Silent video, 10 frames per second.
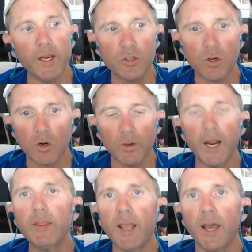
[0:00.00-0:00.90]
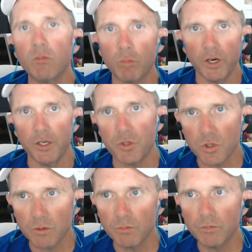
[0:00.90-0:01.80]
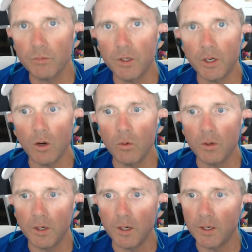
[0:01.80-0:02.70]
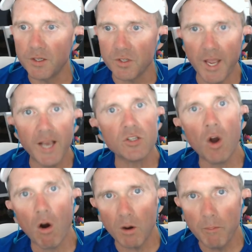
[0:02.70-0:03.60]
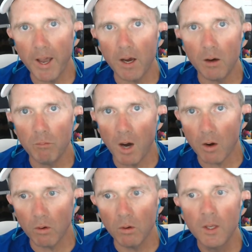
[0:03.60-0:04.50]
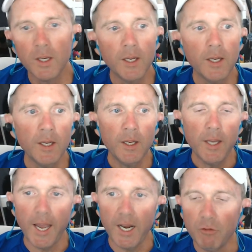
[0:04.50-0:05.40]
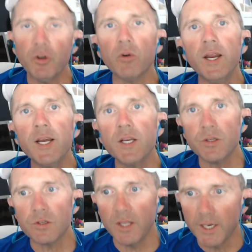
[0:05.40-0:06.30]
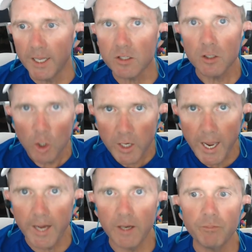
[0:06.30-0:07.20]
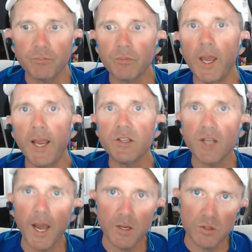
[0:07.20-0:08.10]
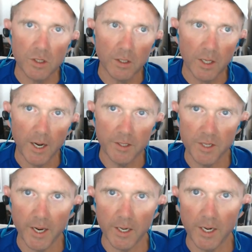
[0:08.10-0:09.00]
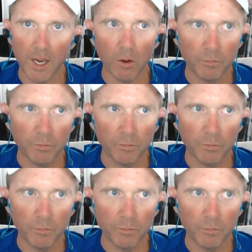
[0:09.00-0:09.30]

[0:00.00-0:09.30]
to create that bridge? You know, is NASCAR a model? And if there is, then let's look at it. Ace has a contact now